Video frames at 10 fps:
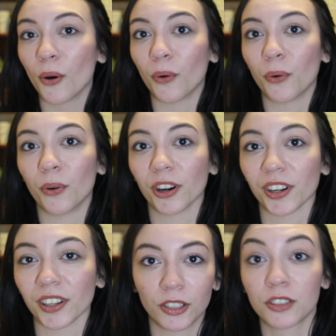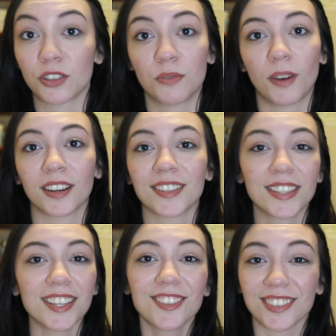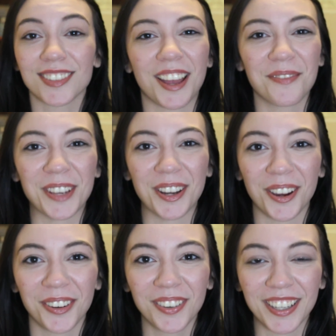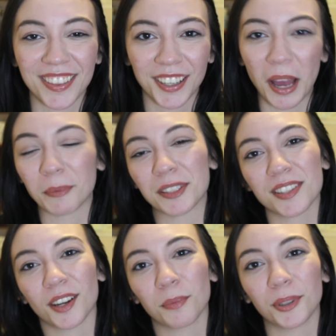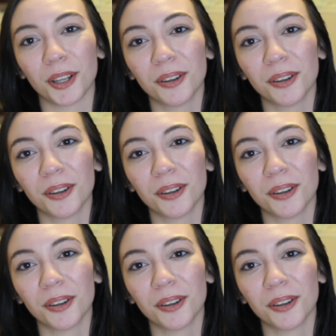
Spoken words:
or looks you want to see, just let me know in the comments down below.